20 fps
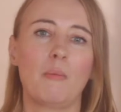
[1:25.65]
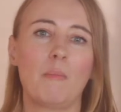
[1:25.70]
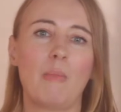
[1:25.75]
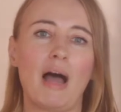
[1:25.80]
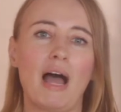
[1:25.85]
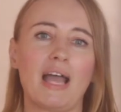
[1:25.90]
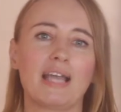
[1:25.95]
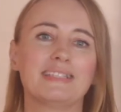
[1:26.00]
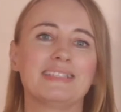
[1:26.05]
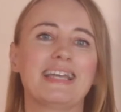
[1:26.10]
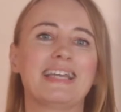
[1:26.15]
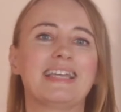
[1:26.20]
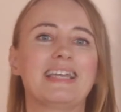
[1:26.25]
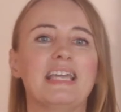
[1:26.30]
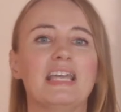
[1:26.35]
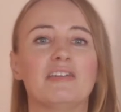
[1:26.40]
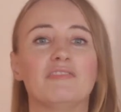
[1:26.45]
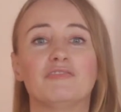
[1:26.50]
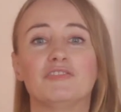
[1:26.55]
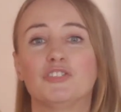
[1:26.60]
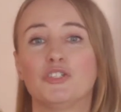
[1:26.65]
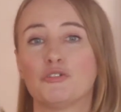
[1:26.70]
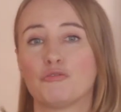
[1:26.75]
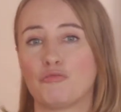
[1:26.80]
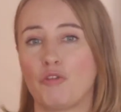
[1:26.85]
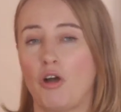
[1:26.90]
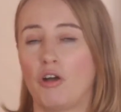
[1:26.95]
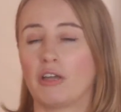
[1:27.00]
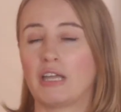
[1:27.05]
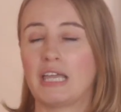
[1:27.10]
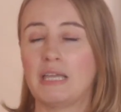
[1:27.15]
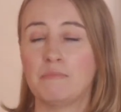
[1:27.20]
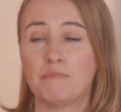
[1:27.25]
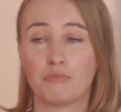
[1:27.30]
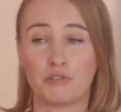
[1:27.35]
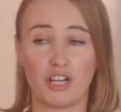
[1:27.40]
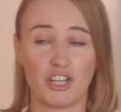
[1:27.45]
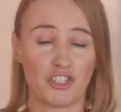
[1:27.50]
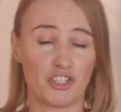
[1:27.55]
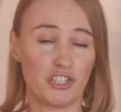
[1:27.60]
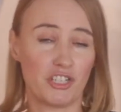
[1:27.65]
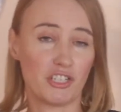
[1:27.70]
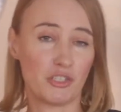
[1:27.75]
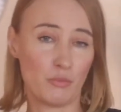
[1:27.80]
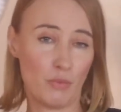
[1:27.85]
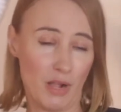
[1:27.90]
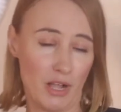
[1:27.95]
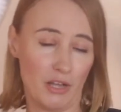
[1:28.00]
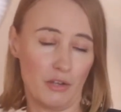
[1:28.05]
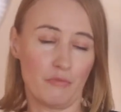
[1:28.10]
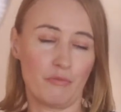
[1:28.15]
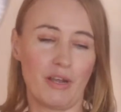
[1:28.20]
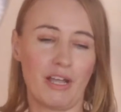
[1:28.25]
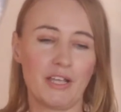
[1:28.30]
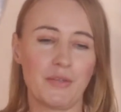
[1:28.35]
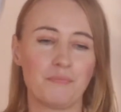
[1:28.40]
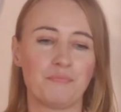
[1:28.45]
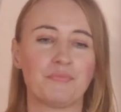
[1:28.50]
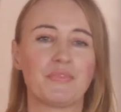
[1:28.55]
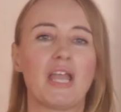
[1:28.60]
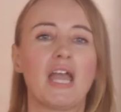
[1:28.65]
might give the wrong impression as well, right?